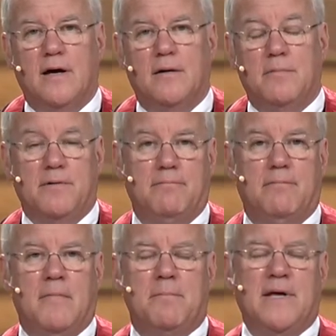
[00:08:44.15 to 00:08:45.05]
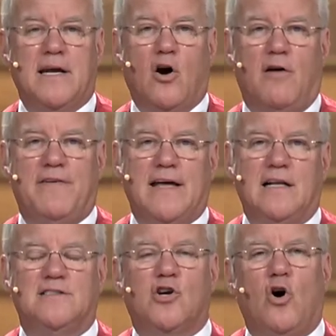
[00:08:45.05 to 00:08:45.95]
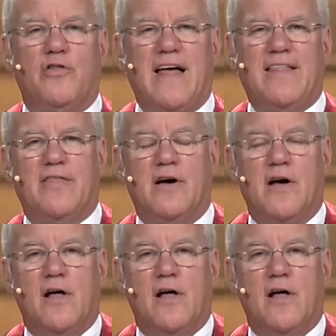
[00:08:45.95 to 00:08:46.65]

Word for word: but many golf analysts called that the,